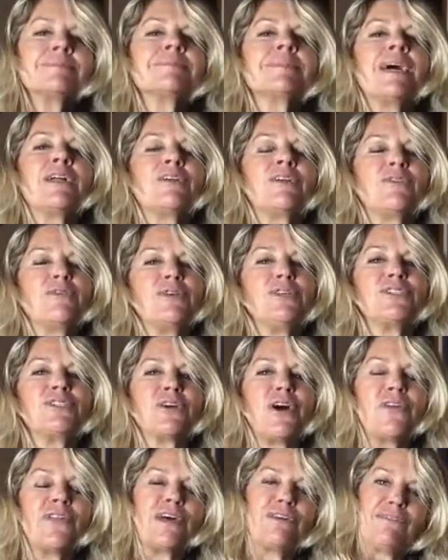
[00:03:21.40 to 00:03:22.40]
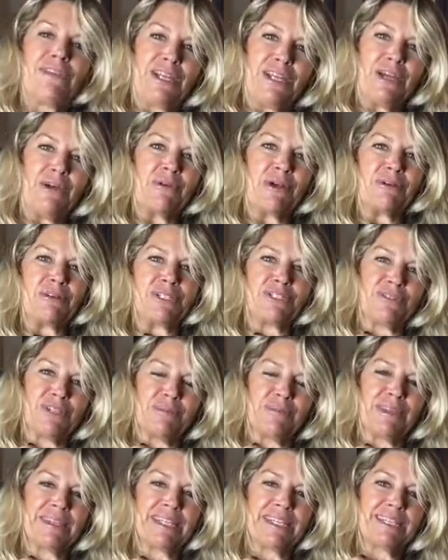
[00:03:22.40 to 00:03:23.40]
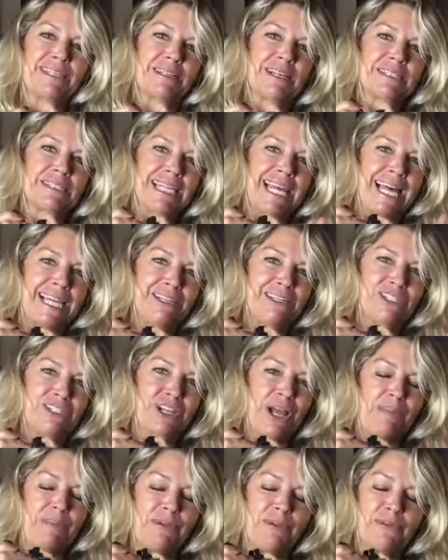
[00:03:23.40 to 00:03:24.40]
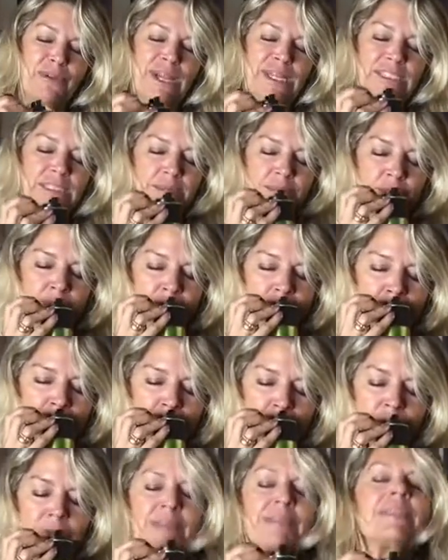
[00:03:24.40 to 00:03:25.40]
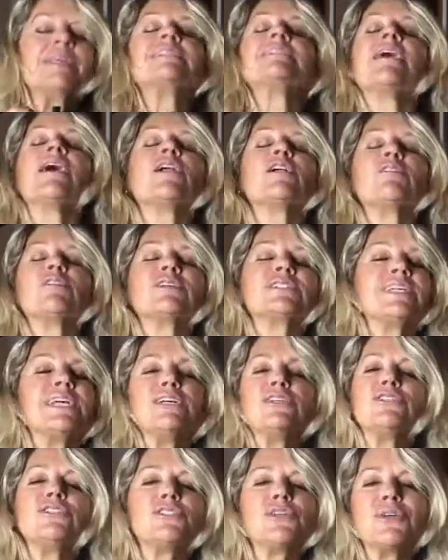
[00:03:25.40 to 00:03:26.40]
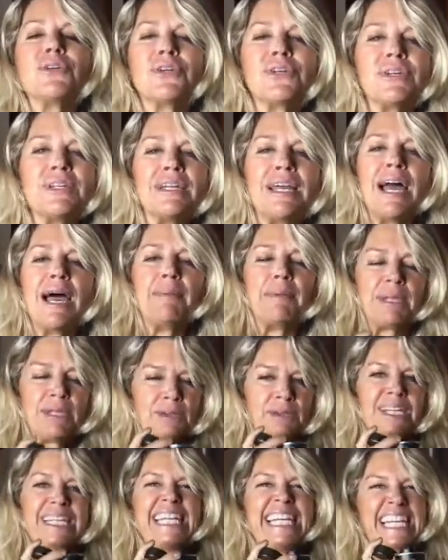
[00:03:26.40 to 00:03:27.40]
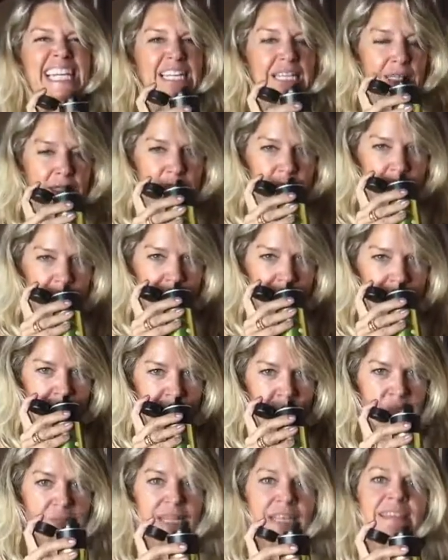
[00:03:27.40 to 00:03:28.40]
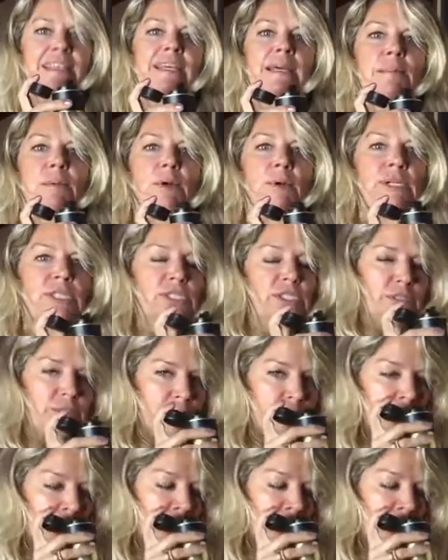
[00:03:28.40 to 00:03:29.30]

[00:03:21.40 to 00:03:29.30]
I don't know if you saw that video where I was filming the little Italian shop in France. This olive oil tastes so good. I mean, you could eat it, and I think I'm going to.